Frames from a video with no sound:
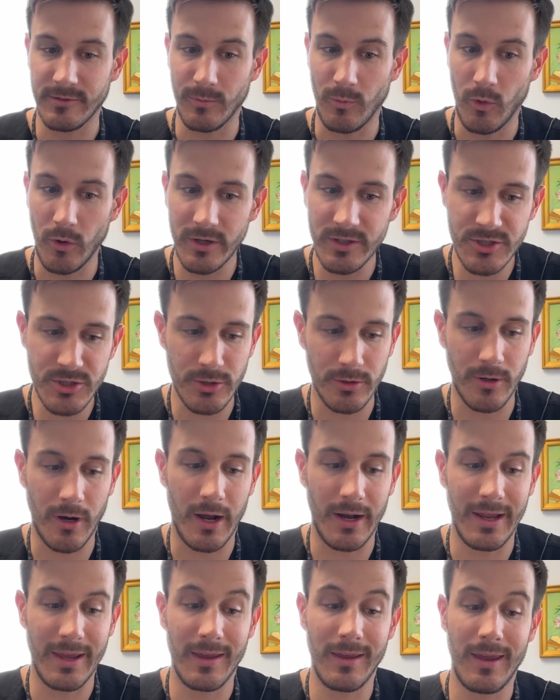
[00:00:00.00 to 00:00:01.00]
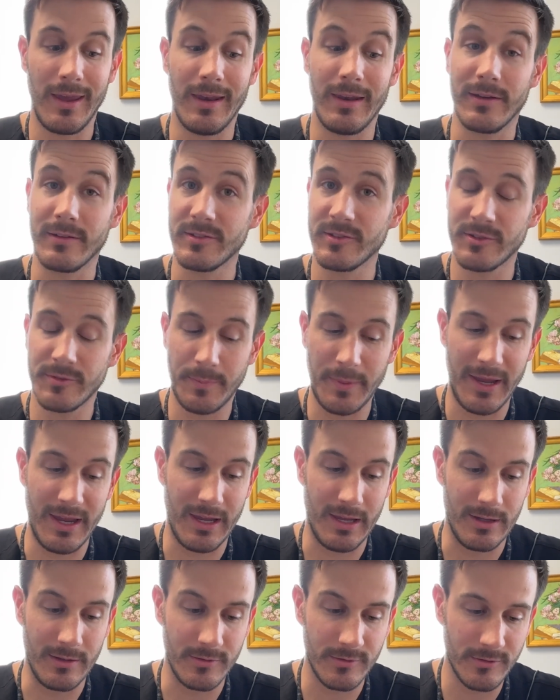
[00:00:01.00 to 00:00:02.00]
moisture on it, it
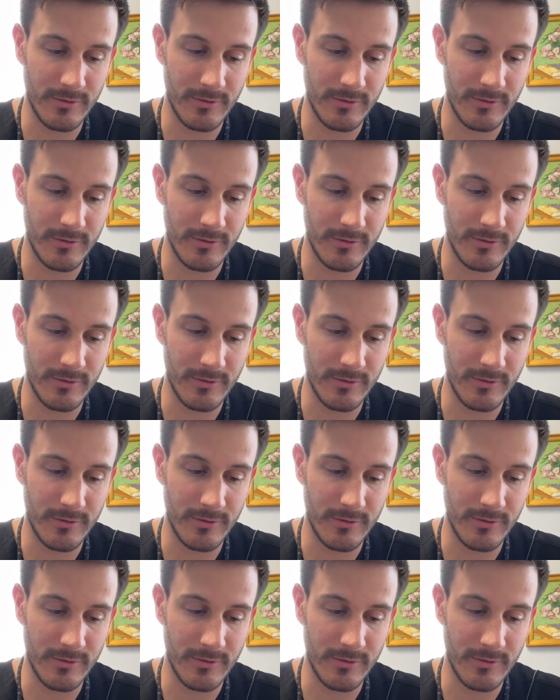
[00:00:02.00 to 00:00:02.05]
expands.